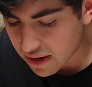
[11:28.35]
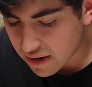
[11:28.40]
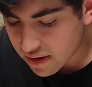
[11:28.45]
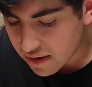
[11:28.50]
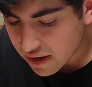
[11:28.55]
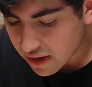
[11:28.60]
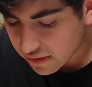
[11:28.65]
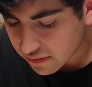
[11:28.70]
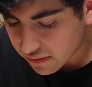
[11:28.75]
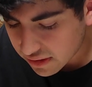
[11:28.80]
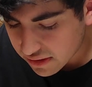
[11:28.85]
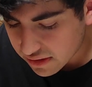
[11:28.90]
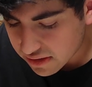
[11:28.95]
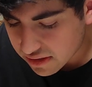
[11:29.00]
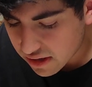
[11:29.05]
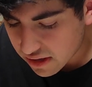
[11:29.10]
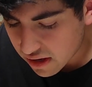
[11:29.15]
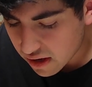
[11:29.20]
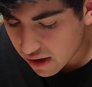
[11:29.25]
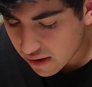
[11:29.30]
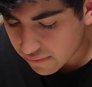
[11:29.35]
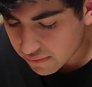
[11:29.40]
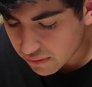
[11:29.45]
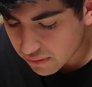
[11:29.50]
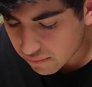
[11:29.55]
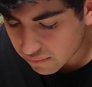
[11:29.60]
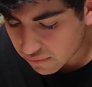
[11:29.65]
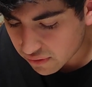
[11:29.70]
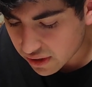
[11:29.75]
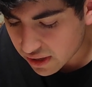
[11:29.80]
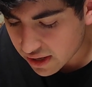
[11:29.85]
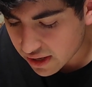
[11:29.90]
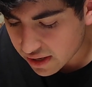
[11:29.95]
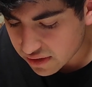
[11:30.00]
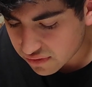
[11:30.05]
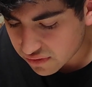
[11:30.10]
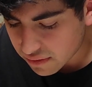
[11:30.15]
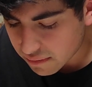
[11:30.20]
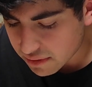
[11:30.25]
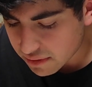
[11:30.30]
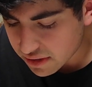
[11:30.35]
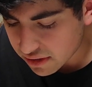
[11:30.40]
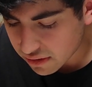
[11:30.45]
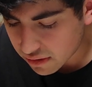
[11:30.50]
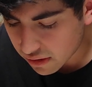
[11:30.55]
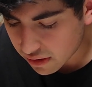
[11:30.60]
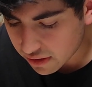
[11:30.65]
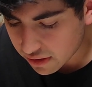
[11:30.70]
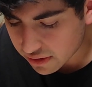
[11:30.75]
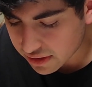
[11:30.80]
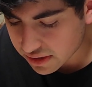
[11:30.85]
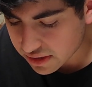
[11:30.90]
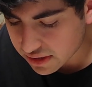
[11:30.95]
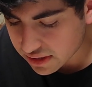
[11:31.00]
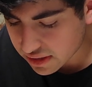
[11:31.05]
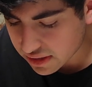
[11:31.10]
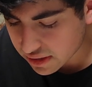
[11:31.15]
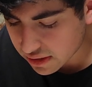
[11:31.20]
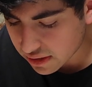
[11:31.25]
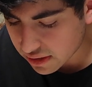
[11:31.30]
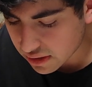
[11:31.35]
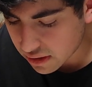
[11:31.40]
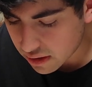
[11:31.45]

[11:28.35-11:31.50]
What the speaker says: "Henley does not often free us from his accursed